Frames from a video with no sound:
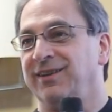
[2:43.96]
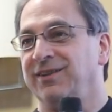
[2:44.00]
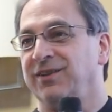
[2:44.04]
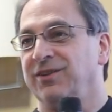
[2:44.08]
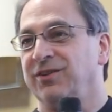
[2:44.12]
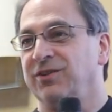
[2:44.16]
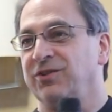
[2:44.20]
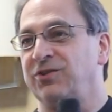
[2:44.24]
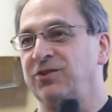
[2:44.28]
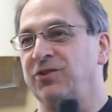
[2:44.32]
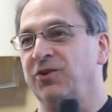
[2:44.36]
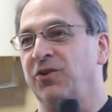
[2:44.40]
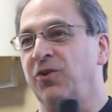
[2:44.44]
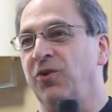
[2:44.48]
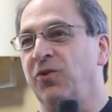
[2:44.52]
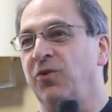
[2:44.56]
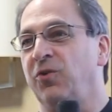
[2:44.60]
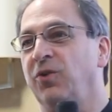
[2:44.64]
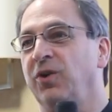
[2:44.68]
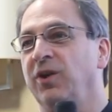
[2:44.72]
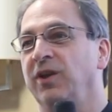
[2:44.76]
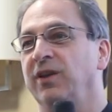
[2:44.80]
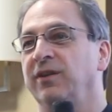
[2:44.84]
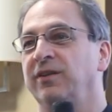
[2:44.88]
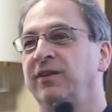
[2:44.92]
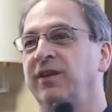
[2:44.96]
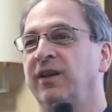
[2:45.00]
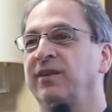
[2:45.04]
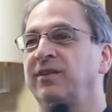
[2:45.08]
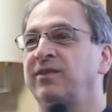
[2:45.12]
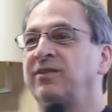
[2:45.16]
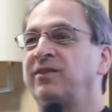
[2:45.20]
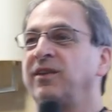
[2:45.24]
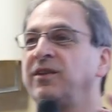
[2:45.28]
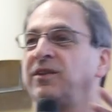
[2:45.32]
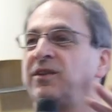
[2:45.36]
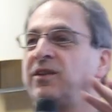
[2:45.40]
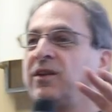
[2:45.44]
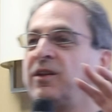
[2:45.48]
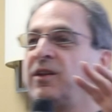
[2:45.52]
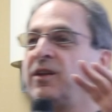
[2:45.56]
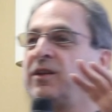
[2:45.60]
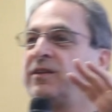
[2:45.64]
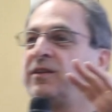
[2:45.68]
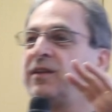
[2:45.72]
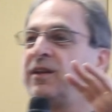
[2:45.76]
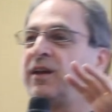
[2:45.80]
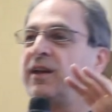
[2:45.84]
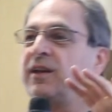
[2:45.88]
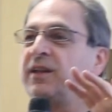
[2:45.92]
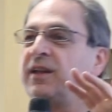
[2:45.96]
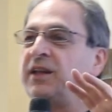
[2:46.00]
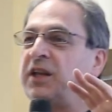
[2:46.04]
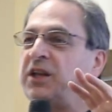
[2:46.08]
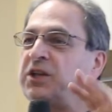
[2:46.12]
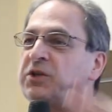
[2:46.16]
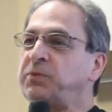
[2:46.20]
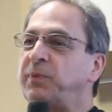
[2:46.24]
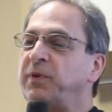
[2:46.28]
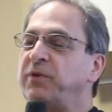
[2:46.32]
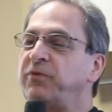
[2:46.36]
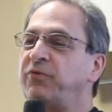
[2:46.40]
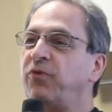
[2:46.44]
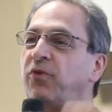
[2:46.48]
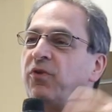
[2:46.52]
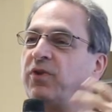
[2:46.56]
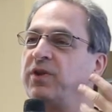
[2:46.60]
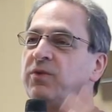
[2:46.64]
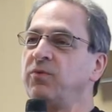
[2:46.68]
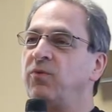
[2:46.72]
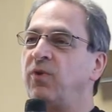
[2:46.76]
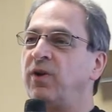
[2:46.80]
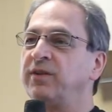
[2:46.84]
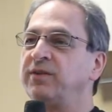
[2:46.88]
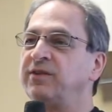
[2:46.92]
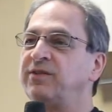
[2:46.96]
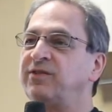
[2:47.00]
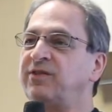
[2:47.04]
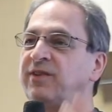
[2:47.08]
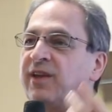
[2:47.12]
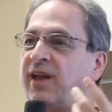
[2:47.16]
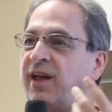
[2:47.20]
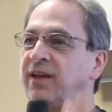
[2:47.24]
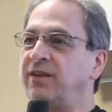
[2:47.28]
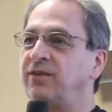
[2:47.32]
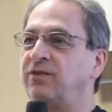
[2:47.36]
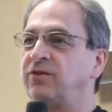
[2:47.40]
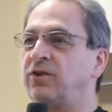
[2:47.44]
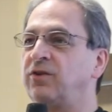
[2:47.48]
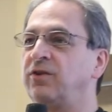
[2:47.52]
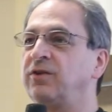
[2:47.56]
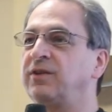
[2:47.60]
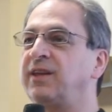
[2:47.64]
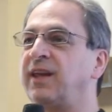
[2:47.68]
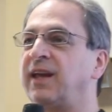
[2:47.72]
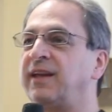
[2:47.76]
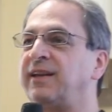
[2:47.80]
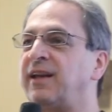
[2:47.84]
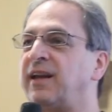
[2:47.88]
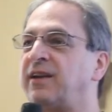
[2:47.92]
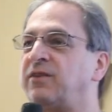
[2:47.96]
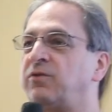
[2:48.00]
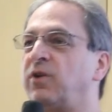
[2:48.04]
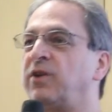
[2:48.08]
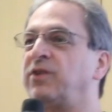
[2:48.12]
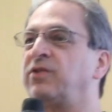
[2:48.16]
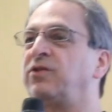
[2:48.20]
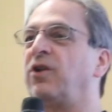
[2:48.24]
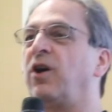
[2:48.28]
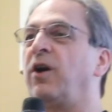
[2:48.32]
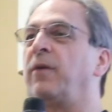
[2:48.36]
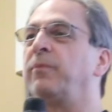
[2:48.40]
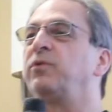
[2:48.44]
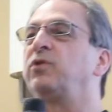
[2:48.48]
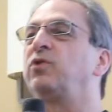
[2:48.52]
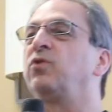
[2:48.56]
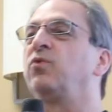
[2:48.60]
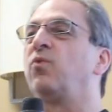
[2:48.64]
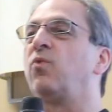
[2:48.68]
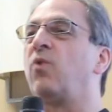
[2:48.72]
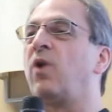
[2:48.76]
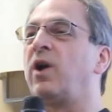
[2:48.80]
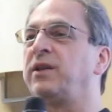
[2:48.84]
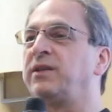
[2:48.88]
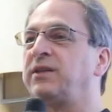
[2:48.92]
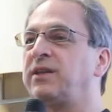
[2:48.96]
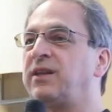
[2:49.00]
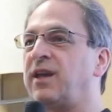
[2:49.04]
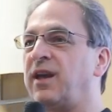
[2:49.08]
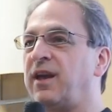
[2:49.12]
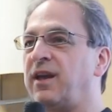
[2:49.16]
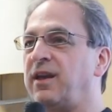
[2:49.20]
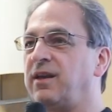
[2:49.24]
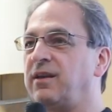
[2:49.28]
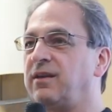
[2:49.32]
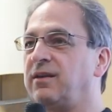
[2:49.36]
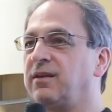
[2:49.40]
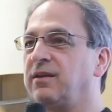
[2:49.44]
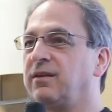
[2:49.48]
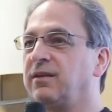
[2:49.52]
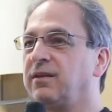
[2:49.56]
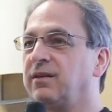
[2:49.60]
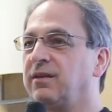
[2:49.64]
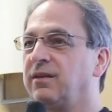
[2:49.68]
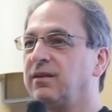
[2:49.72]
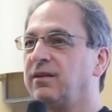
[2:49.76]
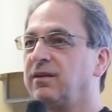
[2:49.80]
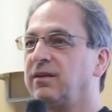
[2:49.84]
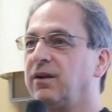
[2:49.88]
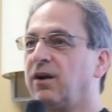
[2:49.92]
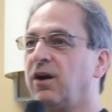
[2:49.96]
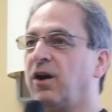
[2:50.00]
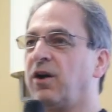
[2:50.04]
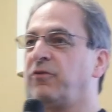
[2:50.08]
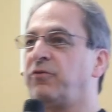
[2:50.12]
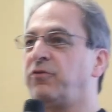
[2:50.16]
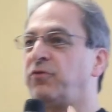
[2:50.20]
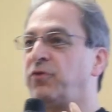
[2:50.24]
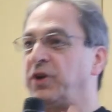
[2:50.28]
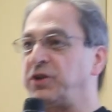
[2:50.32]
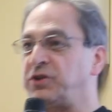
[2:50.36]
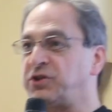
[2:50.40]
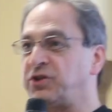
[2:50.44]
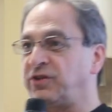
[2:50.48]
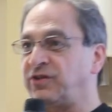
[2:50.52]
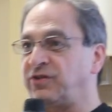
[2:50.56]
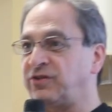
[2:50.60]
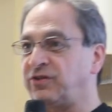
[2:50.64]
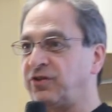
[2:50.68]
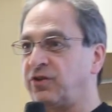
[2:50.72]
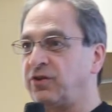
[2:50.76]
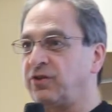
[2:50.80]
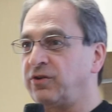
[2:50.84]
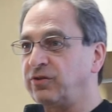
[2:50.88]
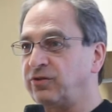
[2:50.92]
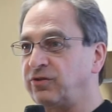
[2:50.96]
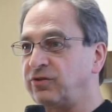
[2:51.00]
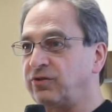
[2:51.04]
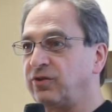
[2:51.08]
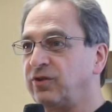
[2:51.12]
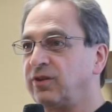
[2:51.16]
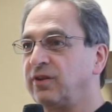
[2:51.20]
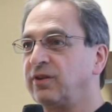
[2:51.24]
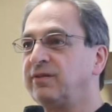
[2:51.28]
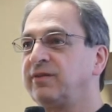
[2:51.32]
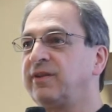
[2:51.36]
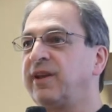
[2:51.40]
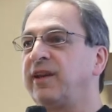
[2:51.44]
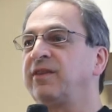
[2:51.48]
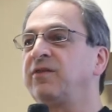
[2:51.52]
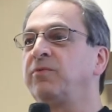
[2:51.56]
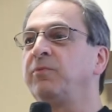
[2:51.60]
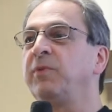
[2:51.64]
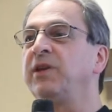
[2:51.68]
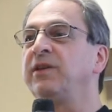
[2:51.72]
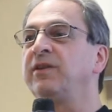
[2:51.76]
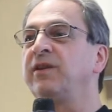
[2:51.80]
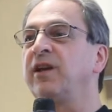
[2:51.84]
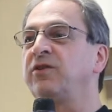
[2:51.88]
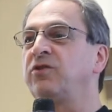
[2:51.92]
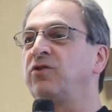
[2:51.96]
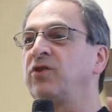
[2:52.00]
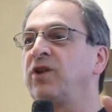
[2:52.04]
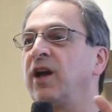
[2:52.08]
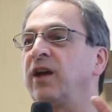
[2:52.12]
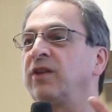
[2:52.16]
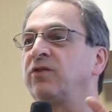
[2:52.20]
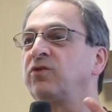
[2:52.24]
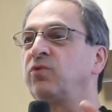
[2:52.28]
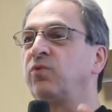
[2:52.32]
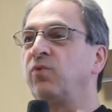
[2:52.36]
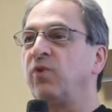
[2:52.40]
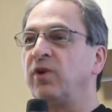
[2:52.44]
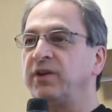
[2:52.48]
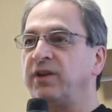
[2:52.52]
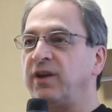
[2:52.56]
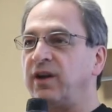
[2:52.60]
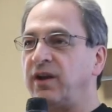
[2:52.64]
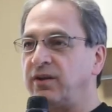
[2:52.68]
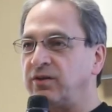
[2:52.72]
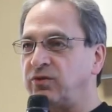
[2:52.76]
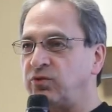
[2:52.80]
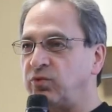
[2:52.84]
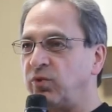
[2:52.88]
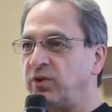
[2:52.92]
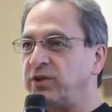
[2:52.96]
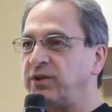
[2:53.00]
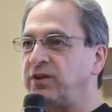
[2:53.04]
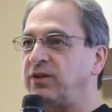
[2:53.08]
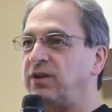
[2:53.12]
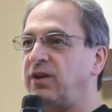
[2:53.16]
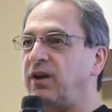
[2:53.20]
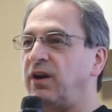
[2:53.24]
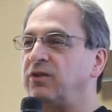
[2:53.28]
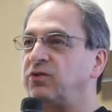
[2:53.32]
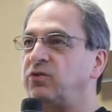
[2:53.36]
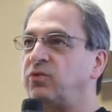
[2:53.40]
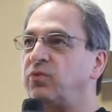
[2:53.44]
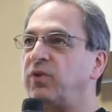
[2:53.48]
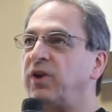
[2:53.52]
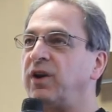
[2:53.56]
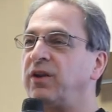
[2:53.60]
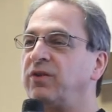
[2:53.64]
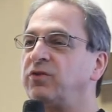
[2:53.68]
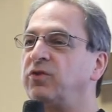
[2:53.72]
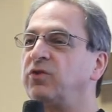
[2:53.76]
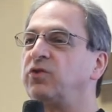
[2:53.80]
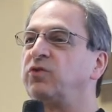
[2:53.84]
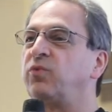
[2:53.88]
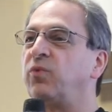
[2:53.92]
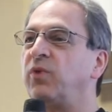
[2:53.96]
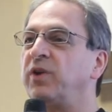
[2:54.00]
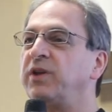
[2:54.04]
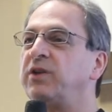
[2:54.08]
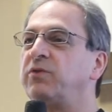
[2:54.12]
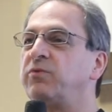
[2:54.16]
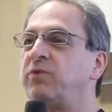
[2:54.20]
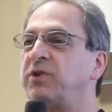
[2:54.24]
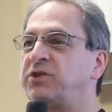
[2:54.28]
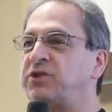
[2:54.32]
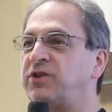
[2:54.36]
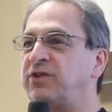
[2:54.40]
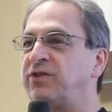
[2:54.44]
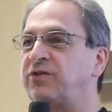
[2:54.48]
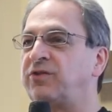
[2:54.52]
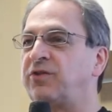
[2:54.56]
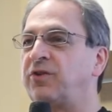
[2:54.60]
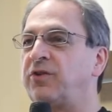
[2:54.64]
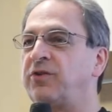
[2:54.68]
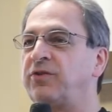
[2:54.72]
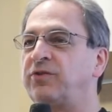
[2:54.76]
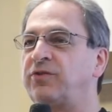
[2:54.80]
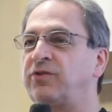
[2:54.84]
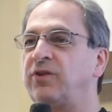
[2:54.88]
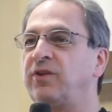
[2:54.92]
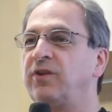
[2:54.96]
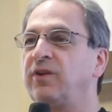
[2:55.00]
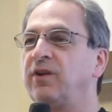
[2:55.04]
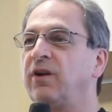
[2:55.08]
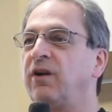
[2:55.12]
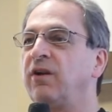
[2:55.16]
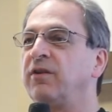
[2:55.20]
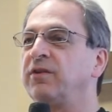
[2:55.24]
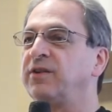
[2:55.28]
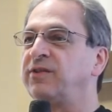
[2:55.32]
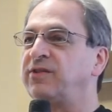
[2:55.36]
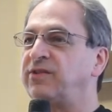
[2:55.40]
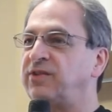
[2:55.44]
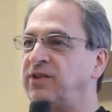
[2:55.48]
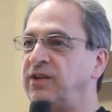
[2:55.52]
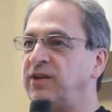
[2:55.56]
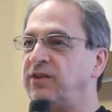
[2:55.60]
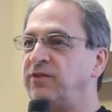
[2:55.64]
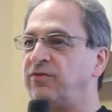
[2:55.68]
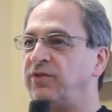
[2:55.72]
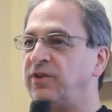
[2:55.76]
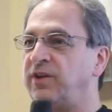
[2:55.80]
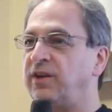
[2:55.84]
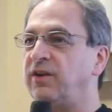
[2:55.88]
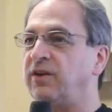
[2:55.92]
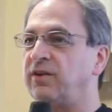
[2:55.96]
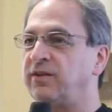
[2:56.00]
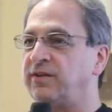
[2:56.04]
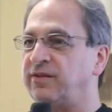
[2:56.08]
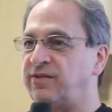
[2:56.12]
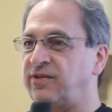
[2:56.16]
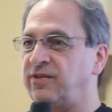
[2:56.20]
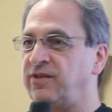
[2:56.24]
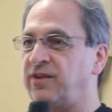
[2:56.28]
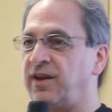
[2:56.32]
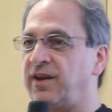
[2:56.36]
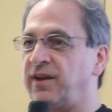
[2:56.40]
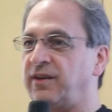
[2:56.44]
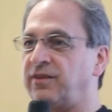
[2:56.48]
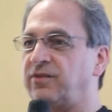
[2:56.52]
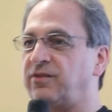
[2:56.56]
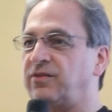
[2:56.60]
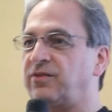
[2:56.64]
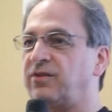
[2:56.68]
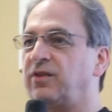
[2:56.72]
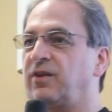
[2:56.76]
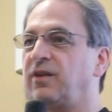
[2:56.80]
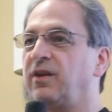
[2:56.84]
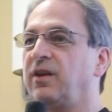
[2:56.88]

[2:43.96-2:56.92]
So the HP-41 standard can address up to 1K of registers. That means that you got 320 registers on a CV and CX.